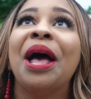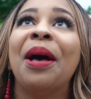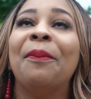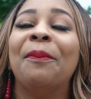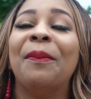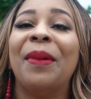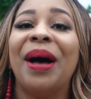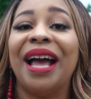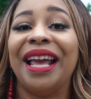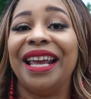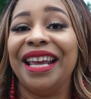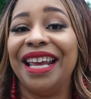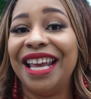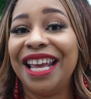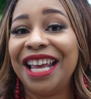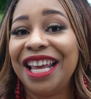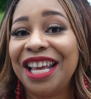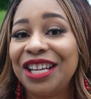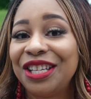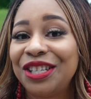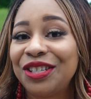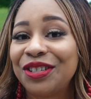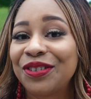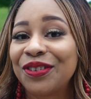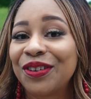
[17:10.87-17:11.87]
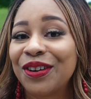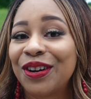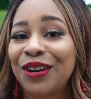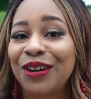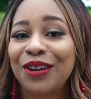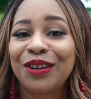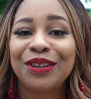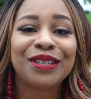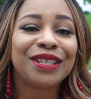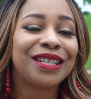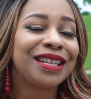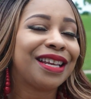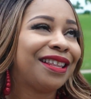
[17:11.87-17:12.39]
my
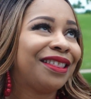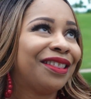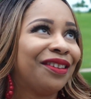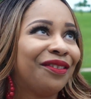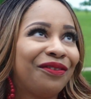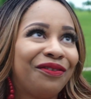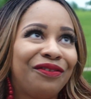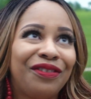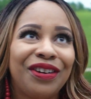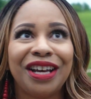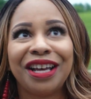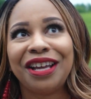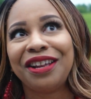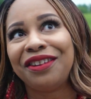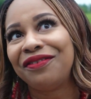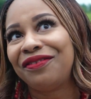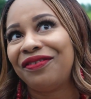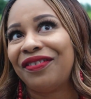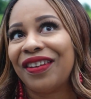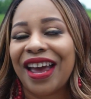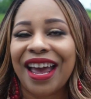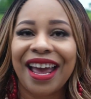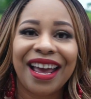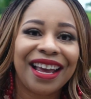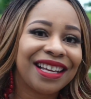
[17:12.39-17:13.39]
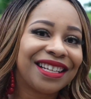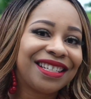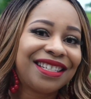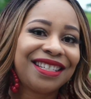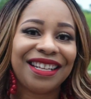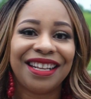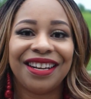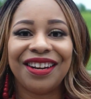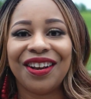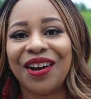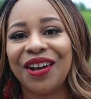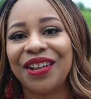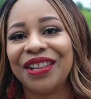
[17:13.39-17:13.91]
intros and the fun facts
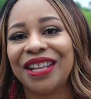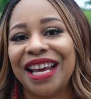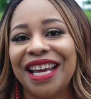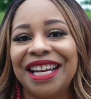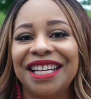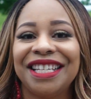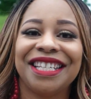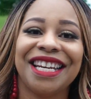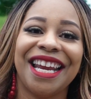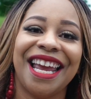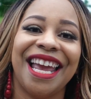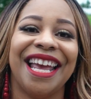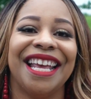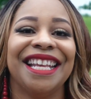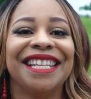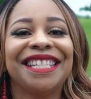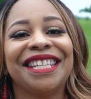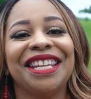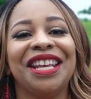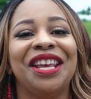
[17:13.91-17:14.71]
and all that jazz.